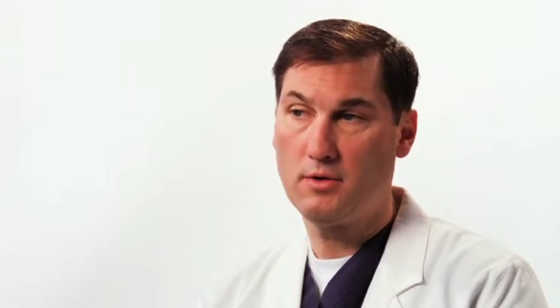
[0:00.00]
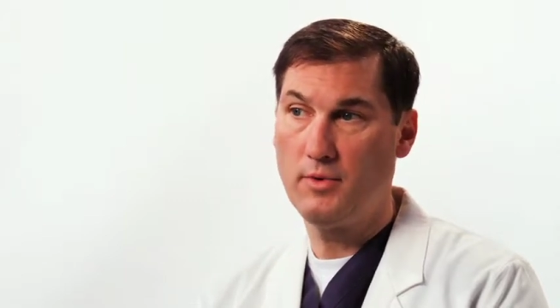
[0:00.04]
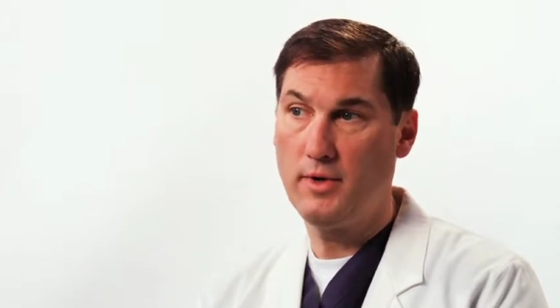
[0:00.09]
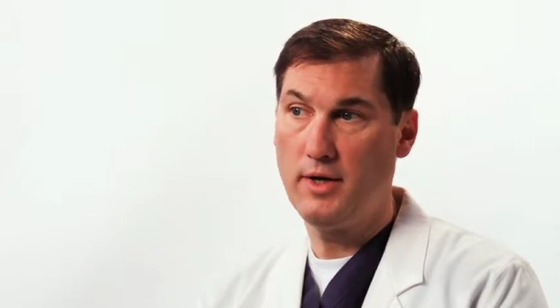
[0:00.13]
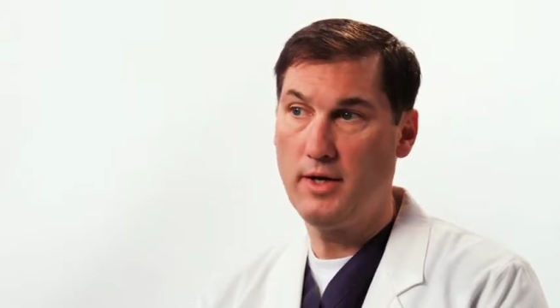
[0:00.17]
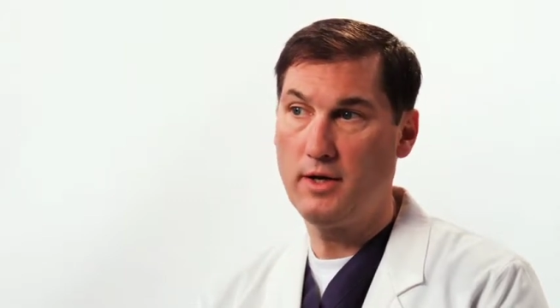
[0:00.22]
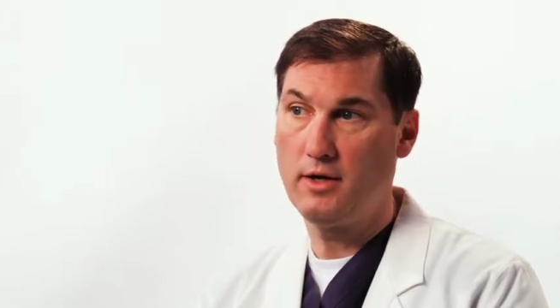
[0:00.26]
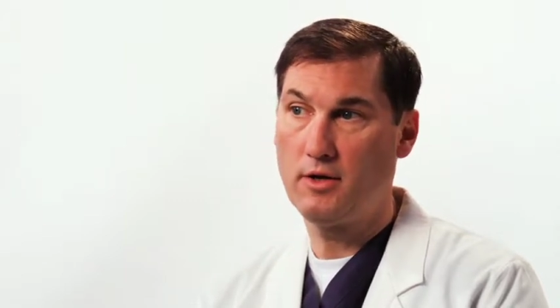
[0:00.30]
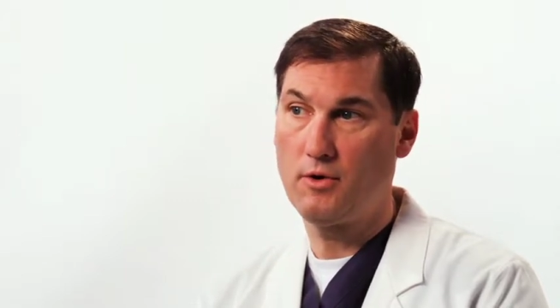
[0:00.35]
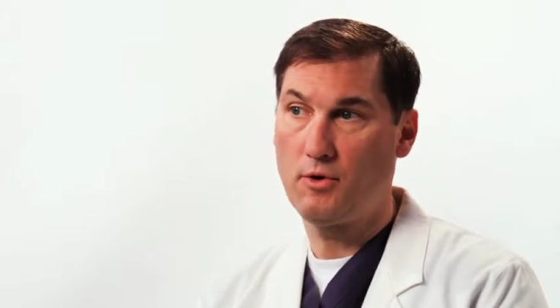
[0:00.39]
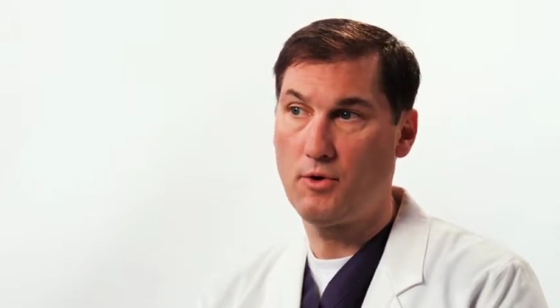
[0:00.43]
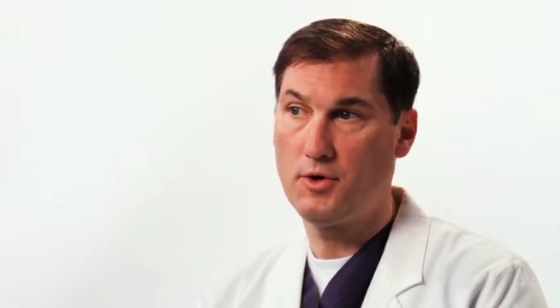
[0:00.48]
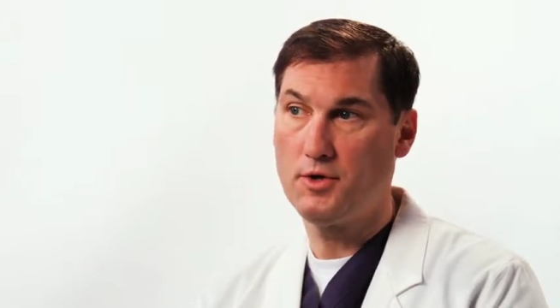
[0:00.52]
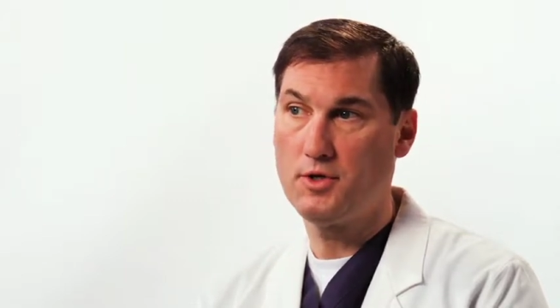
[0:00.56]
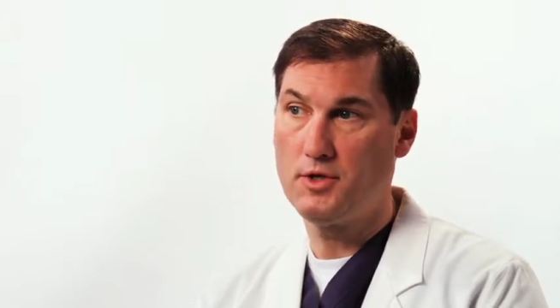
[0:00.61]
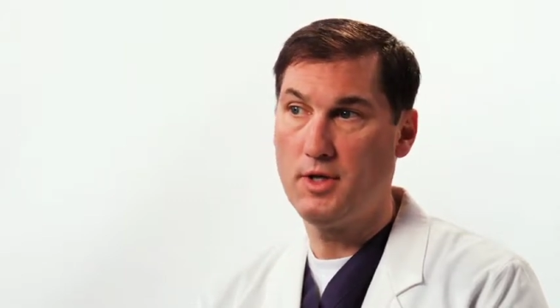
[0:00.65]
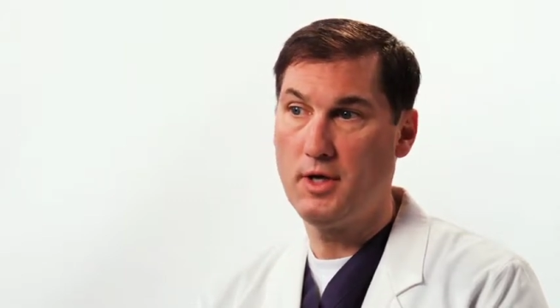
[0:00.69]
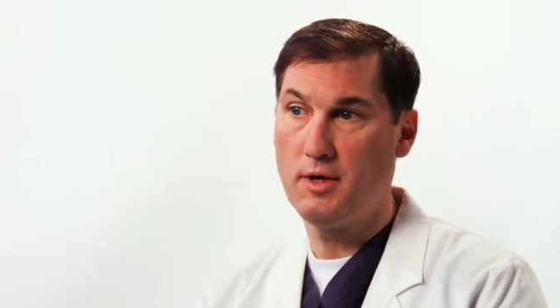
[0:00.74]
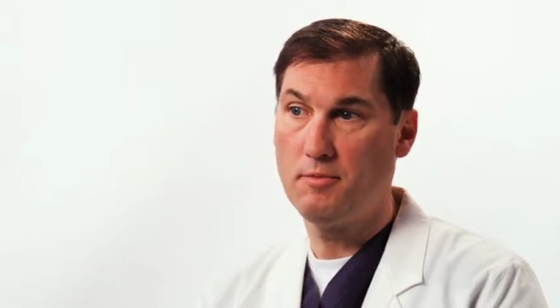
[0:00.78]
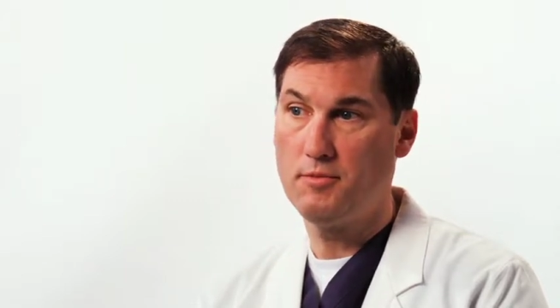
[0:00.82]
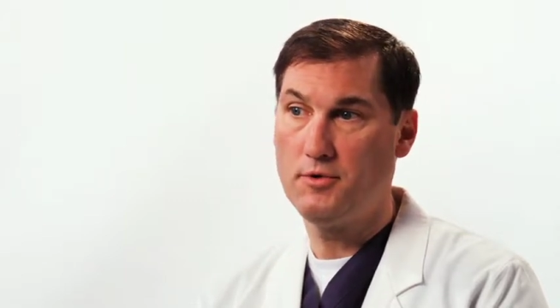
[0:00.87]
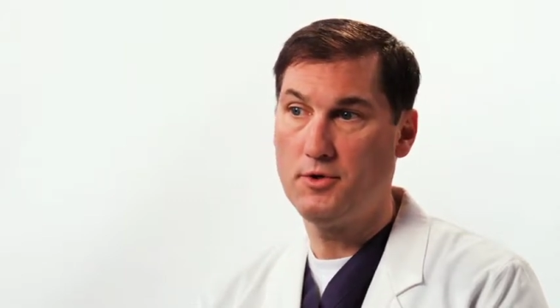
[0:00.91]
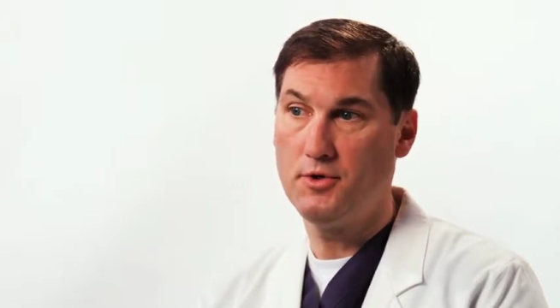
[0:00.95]
We encourage
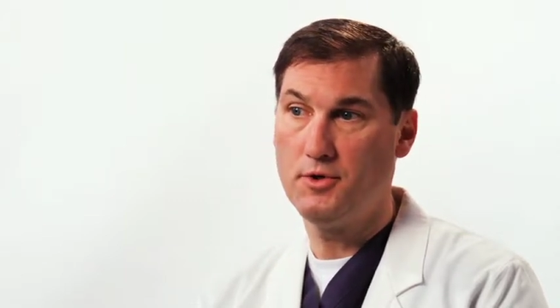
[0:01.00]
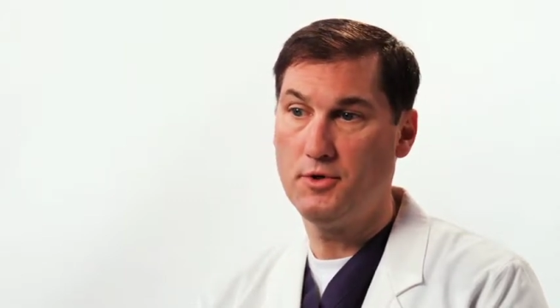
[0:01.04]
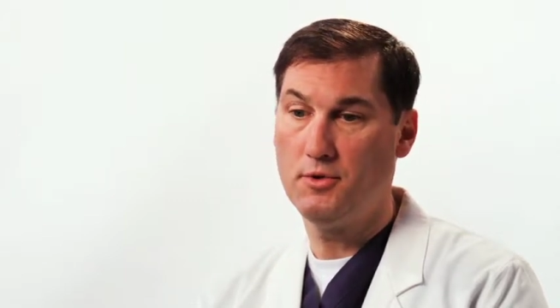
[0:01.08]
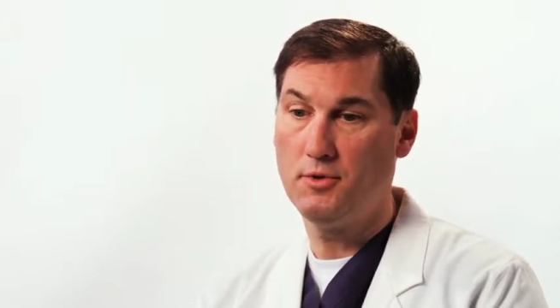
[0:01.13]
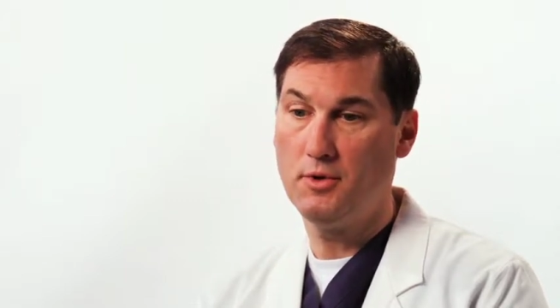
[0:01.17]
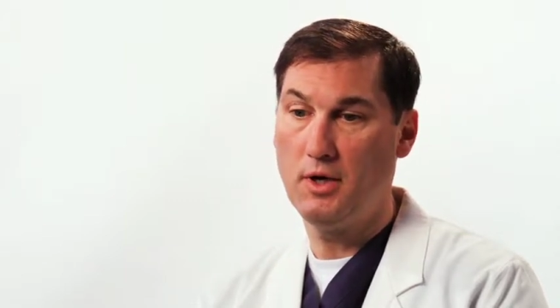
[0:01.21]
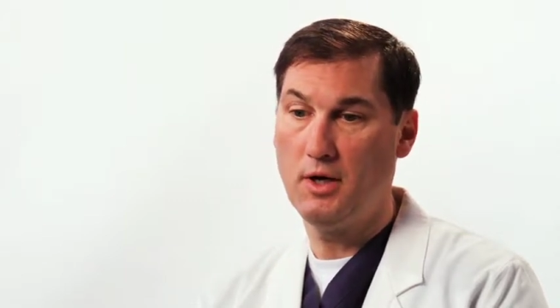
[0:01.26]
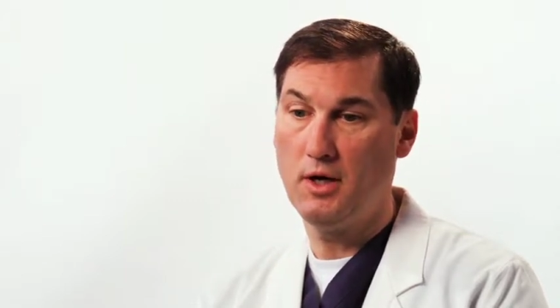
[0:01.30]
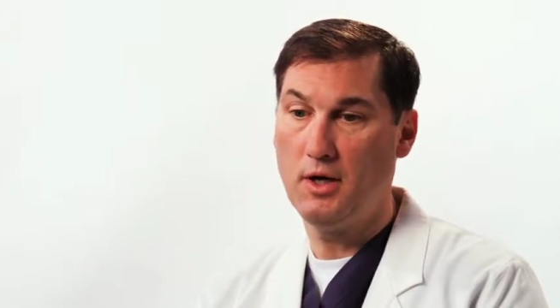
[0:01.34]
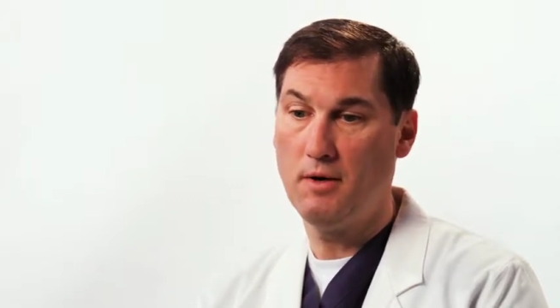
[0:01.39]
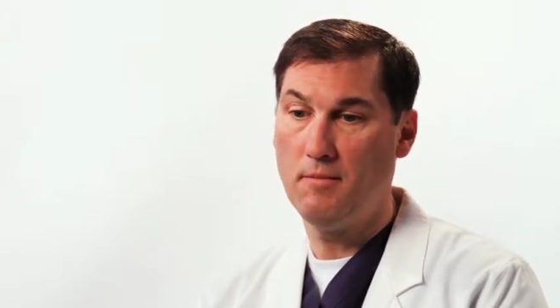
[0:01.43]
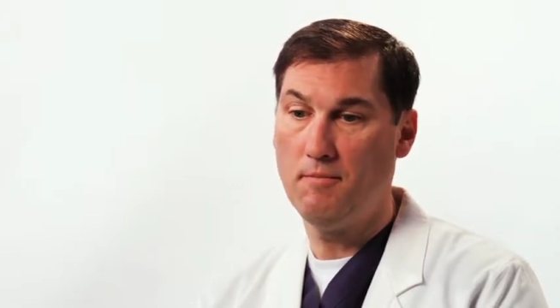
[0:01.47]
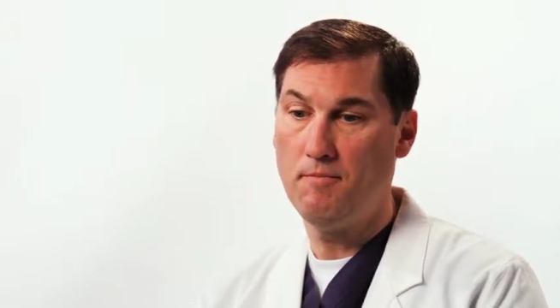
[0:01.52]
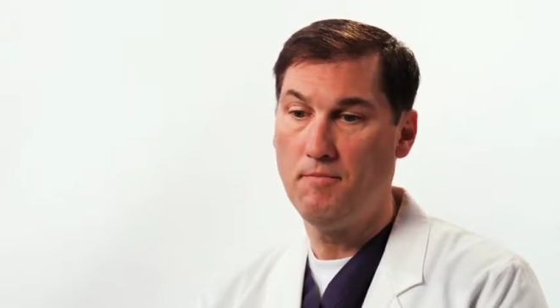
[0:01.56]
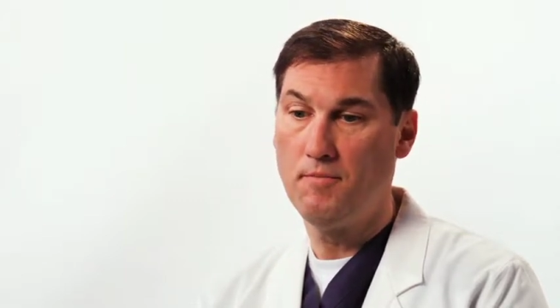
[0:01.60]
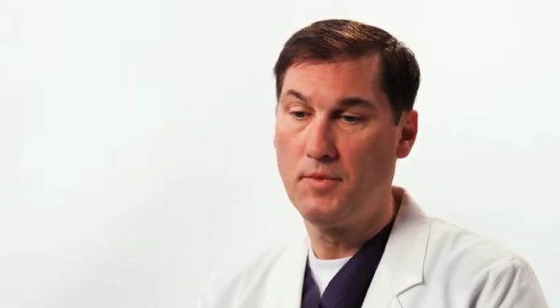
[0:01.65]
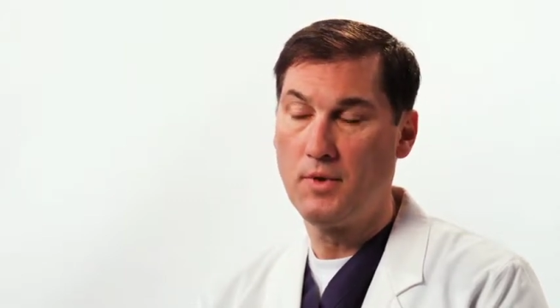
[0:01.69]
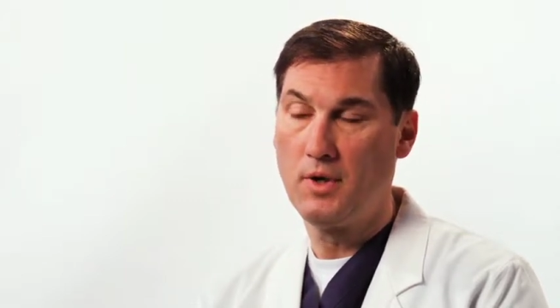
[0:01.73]
them to